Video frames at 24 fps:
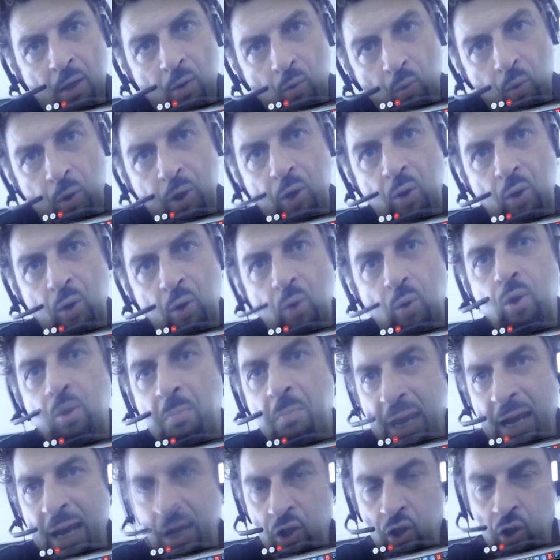we could
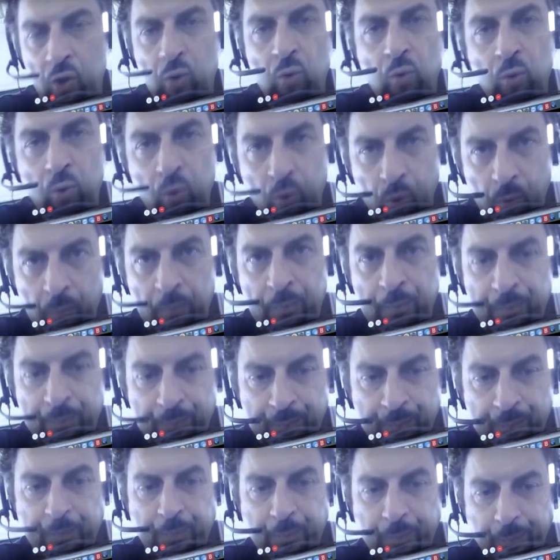manage to
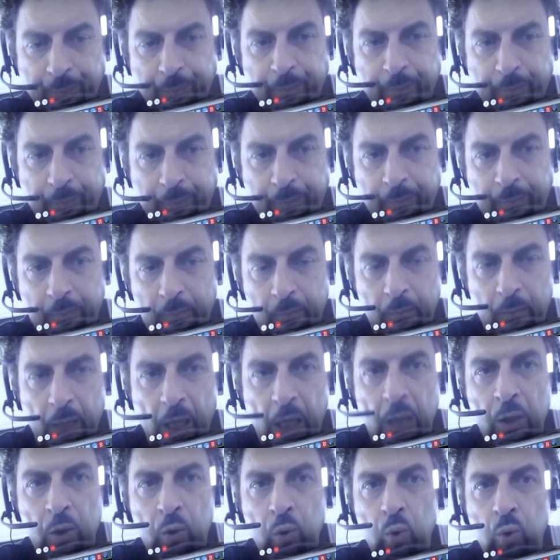um,
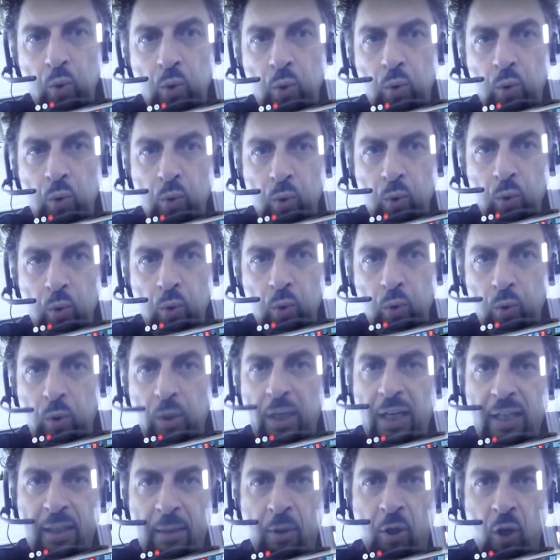to, to, to, to
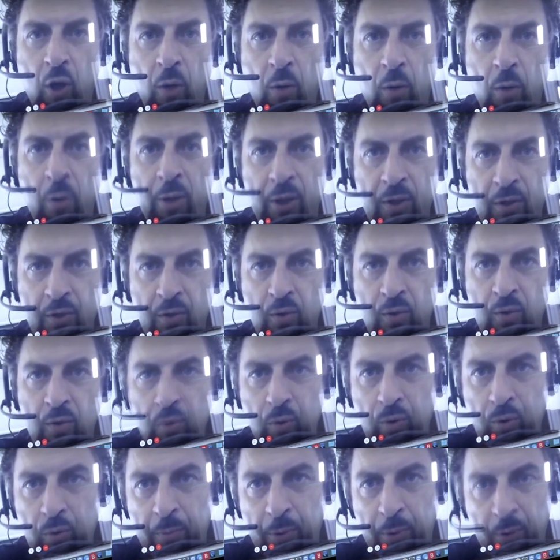get the components
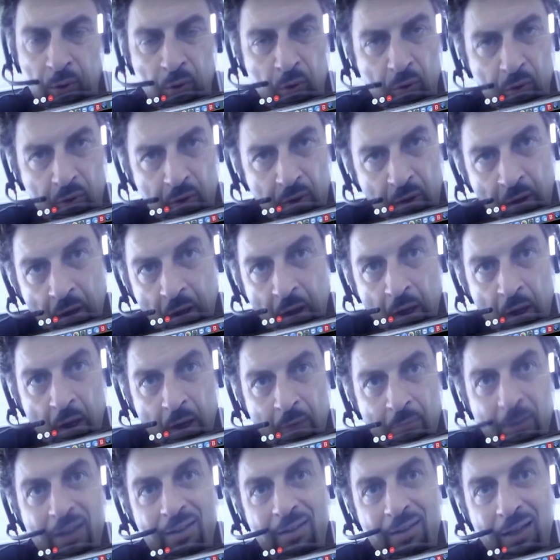to, to produce.
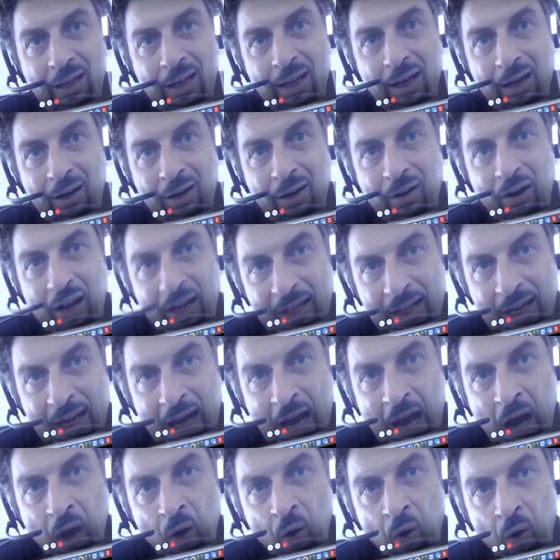But right
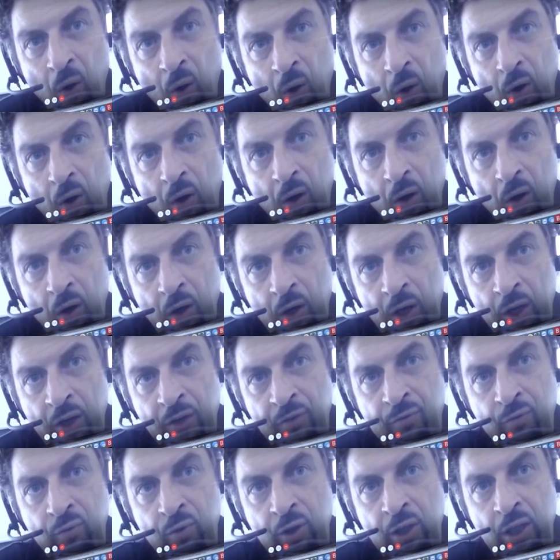now,
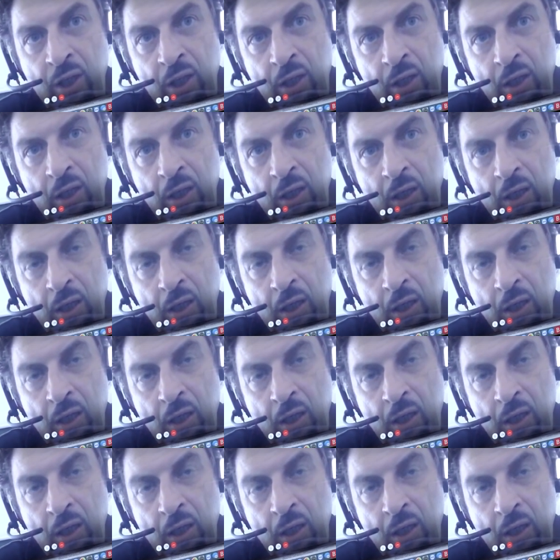if we,